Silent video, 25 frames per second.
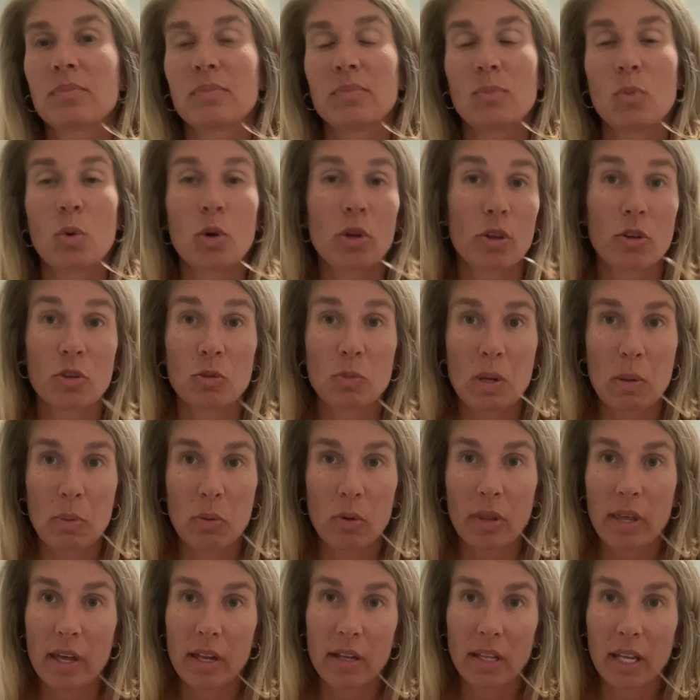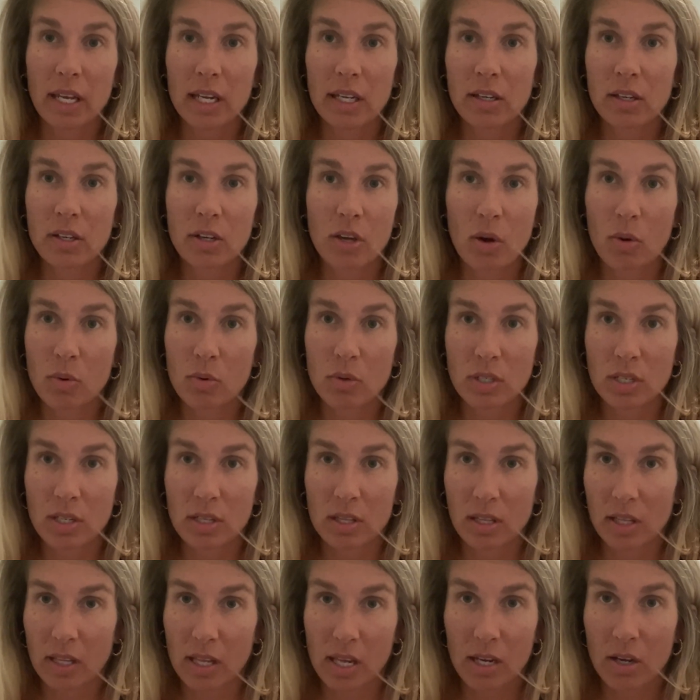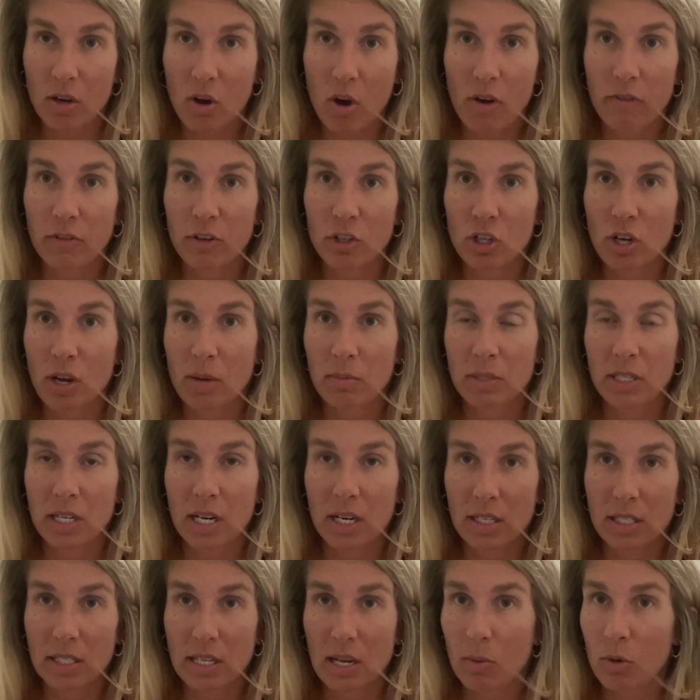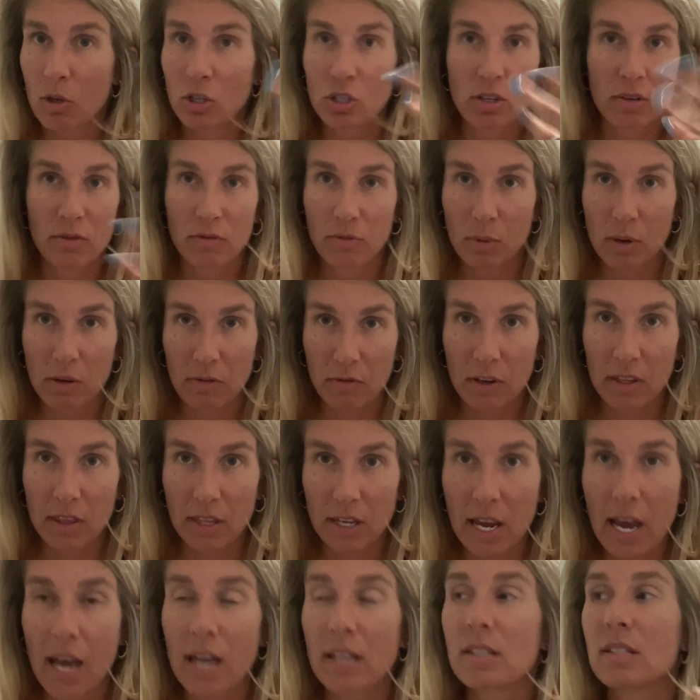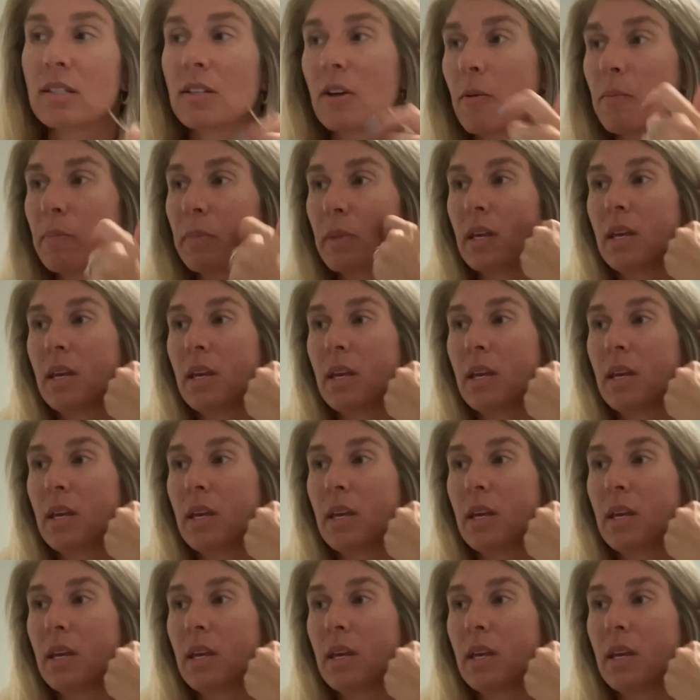we're those people that like go to the like coffee shop to get a sandwich, and we feed the cats. So,